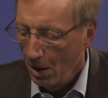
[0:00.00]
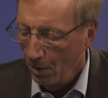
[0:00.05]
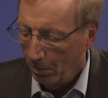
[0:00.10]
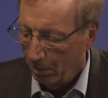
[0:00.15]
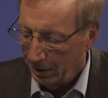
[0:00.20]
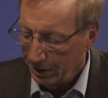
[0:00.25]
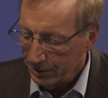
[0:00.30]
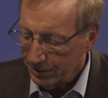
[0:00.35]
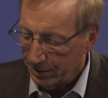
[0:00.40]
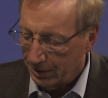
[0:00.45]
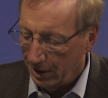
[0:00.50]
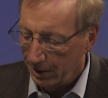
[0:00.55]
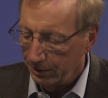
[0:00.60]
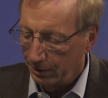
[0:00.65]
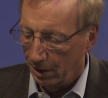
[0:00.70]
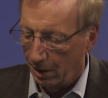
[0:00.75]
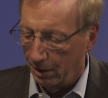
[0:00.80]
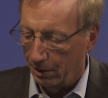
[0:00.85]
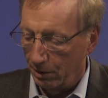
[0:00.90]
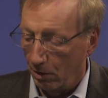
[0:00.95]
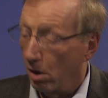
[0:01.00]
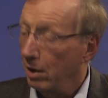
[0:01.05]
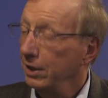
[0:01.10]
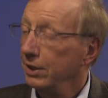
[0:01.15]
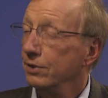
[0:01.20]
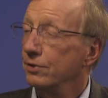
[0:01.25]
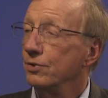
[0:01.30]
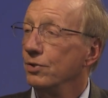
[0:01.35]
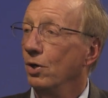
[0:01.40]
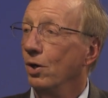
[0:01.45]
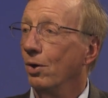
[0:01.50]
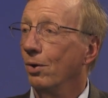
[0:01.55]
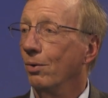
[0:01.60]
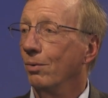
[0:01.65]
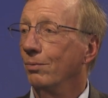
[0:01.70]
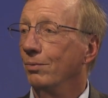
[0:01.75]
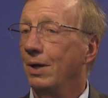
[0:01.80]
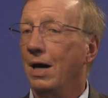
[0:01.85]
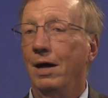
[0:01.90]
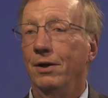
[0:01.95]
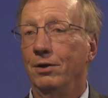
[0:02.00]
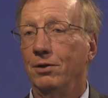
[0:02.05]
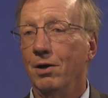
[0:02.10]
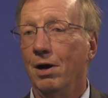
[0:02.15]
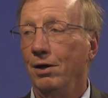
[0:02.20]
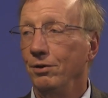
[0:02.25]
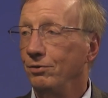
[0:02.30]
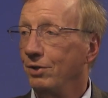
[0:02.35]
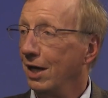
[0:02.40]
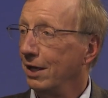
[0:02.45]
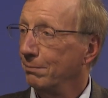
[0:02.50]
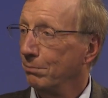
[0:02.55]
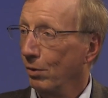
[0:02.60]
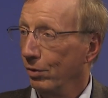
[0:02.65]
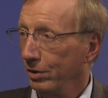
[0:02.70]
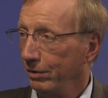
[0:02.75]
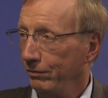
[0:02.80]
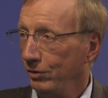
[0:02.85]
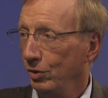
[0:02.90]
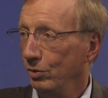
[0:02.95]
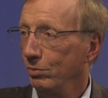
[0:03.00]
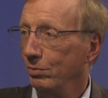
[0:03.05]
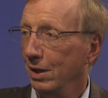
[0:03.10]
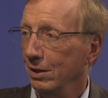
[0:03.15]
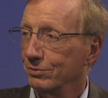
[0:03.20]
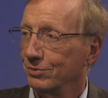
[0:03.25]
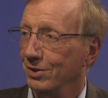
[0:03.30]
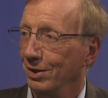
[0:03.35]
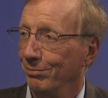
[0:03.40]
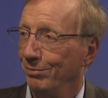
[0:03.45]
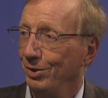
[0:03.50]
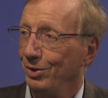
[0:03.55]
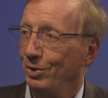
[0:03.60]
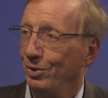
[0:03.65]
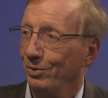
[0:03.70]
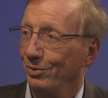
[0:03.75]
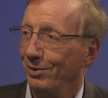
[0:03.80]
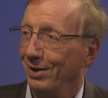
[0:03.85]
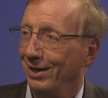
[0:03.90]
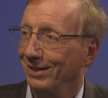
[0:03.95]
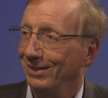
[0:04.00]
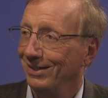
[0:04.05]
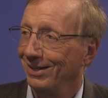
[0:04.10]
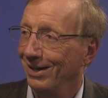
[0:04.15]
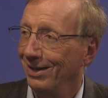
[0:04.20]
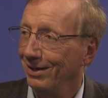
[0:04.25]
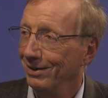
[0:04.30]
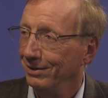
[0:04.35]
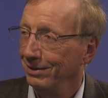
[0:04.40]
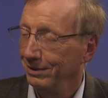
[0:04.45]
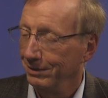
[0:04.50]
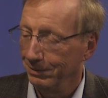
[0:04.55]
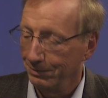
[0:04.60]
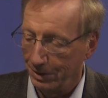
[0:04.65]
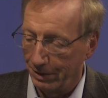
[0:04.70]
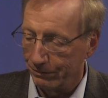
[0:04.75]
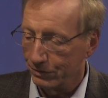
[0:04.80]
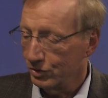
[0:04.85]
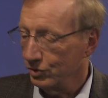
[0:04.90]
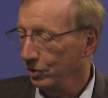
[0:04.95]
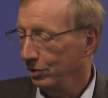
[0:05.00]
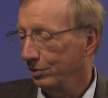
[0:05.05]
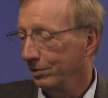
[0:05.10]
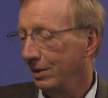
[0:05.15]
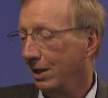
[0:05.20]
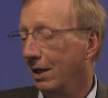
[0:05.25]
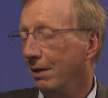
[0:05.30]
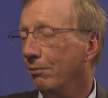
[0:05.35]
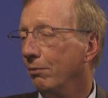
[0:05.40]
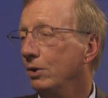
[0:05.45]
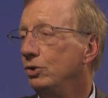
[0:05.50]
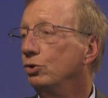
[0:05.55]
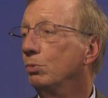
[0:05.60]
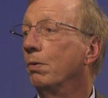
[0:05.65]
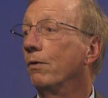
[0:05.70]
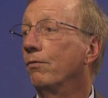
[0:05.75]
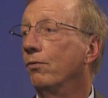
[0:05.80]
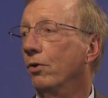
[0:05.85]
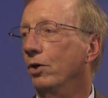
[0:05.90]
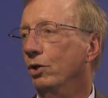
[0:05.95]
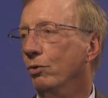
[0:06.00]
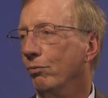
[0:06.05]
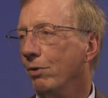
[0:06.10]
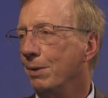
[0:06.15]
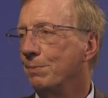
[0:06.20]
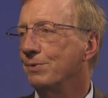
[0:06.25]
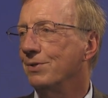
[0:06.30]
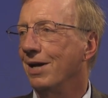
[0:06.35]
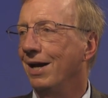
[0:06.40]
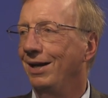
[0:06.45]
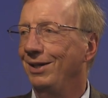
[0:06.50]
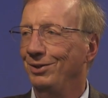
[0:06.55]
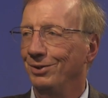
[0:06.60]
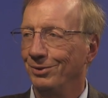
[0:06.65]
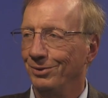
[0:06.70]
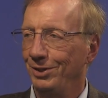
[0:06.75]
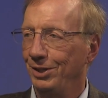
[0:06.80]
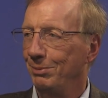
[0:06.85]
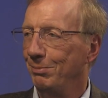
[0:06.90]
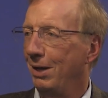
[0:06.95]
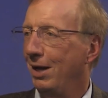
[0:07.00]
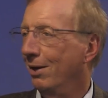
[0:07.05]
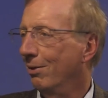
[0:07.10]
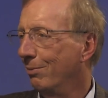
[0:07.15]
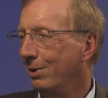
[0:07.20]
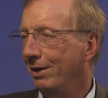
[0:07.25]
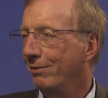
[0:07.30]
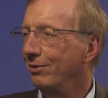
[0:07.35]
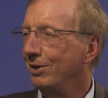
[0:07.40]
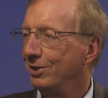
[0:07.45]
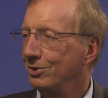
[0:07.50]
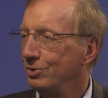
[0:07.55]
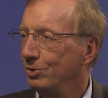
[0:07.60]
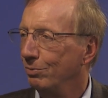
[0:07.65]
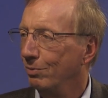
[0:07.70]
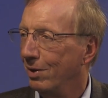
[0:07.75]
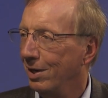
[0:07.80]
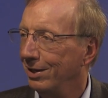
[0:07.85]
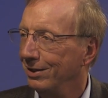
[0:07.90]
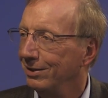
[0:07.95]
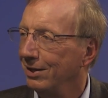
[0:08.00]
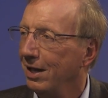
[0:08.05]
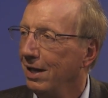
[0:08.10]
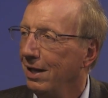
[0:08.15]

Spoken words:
Well, let's let our audience know how to contact both of you. I'll start with you at, give us your, what you prefer, your website, your email, whatever it is you want.